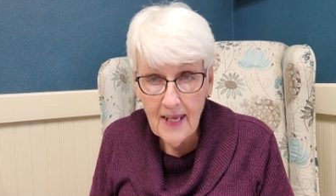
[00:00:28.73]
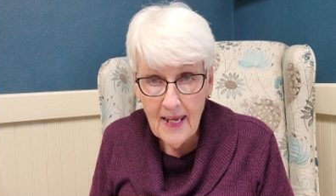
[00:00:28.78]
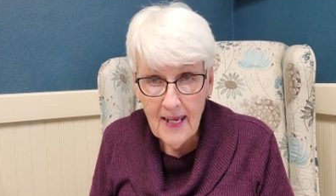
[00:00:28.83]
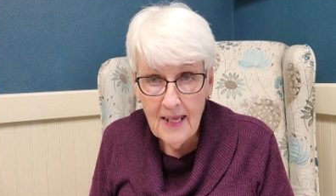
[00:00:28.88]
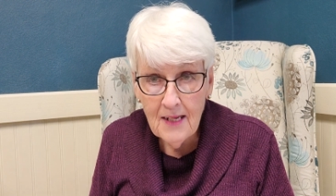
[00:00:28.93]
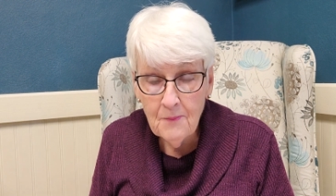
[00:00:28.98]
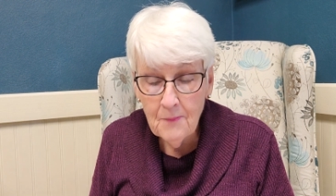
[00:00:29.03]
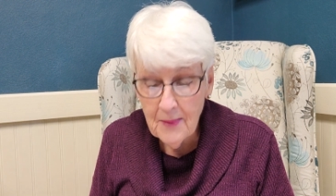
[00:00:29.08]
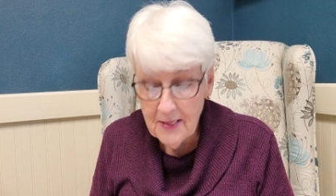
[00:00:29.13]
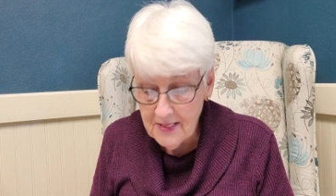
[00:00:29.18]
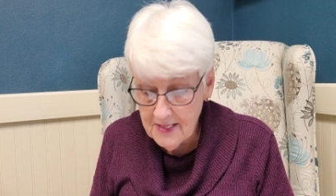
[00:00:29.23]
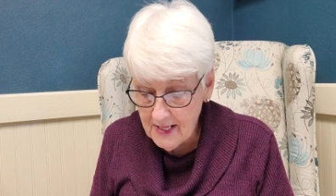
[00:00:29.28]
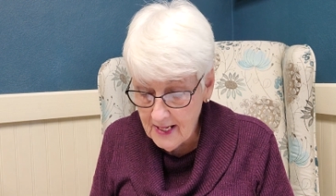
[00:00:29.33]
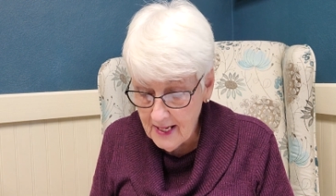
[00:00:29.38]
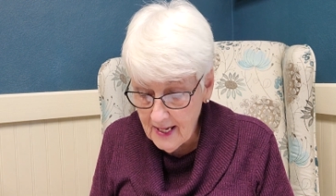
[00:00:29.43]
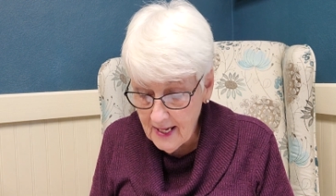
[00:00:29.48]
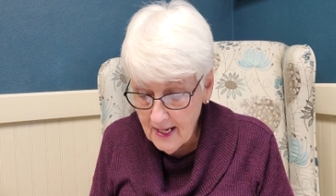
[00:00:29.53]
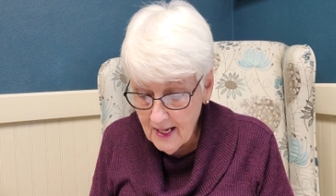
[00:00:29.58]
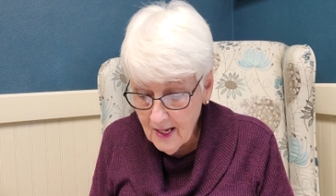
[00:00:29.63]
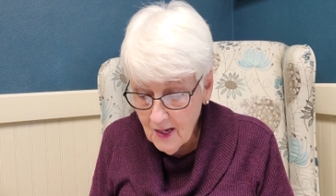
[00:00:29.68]

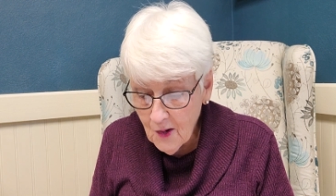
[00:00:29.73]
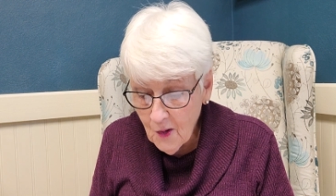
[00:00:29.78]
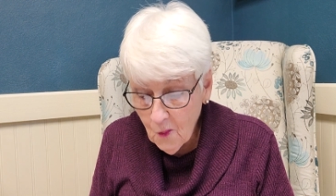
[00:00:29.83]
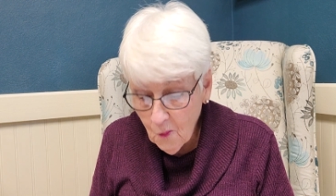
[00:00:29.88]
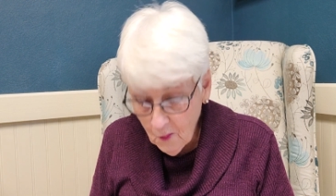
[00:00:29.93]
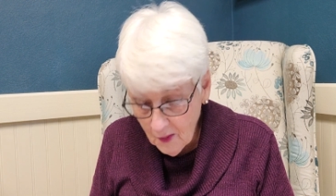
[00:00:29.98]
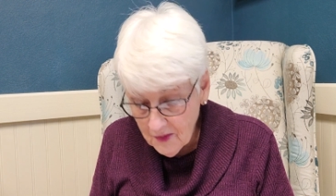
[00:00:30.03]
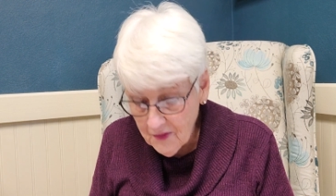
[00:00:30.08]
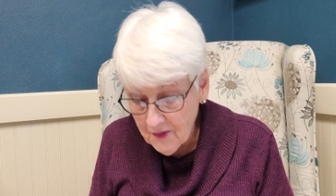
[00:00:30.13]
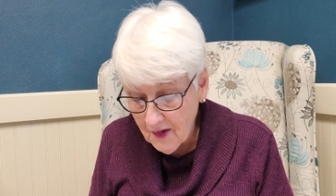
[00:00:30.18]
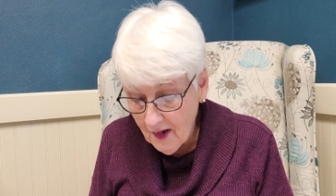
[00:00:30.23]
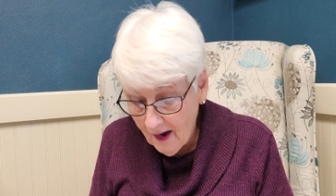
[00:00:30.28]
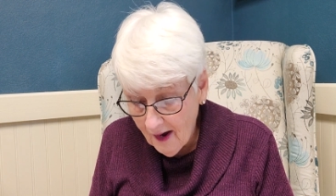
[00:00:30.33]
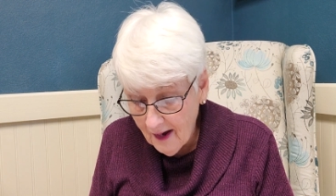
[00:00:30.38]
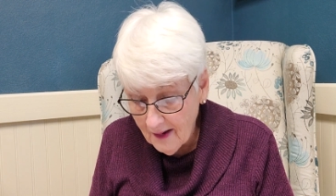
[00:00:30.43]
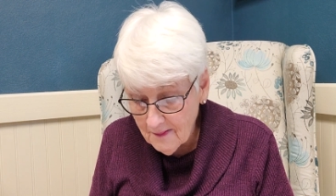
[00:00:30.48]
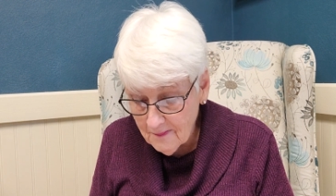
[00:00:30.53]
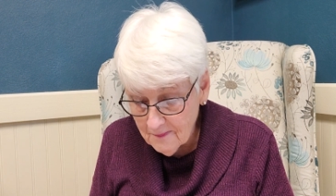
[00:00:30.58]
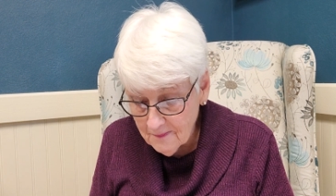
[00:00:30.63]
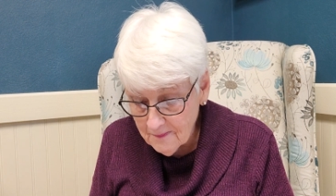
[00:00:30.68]
enmity with
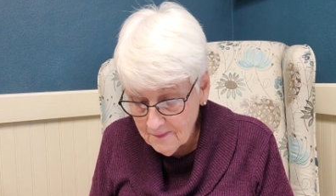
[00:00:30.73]
God.